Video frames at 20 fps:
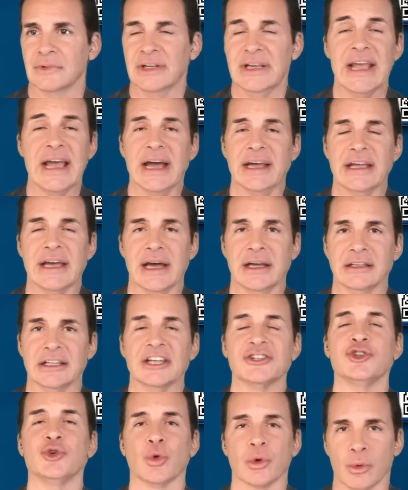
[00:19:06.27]
Yeah, yeah,
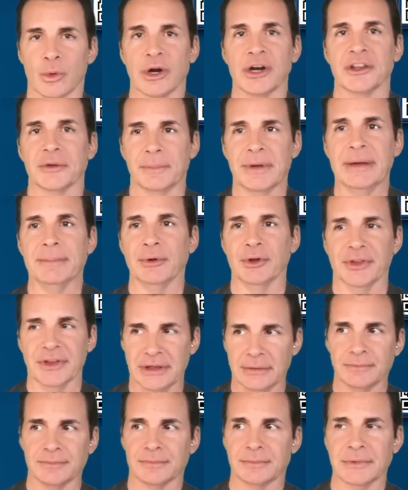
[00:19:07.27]
unless you were one of the people
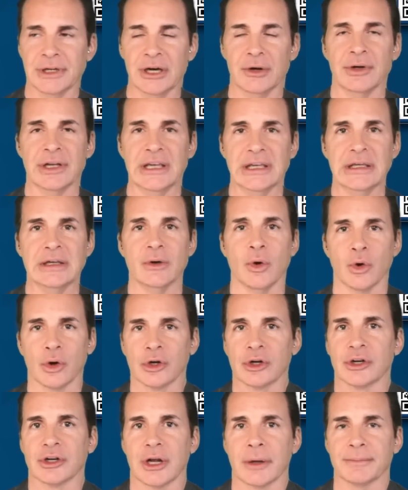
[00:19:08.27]
that, you know, he
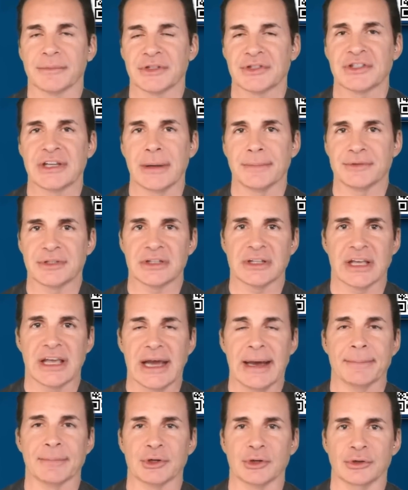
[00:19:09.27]
ordered up the steps at the
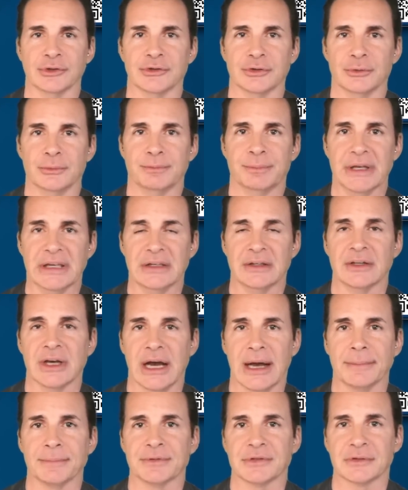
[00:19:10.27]
Capitol to beat
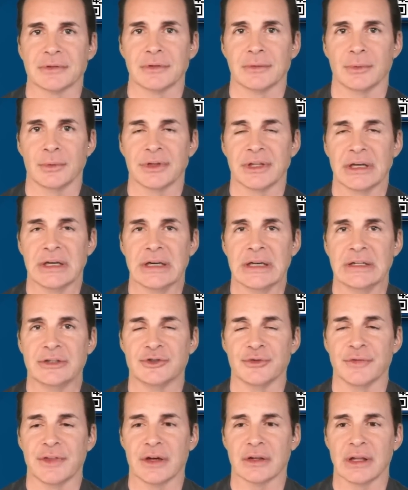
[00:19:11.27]
cops within an inch
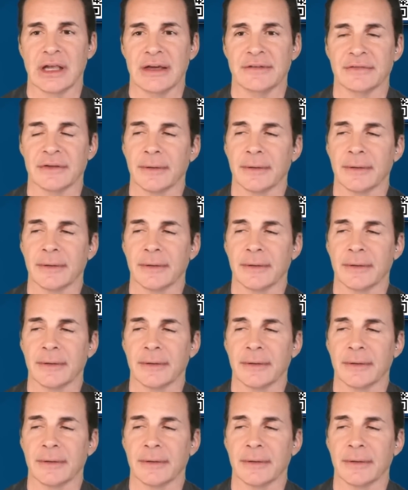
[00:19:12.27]
of their life.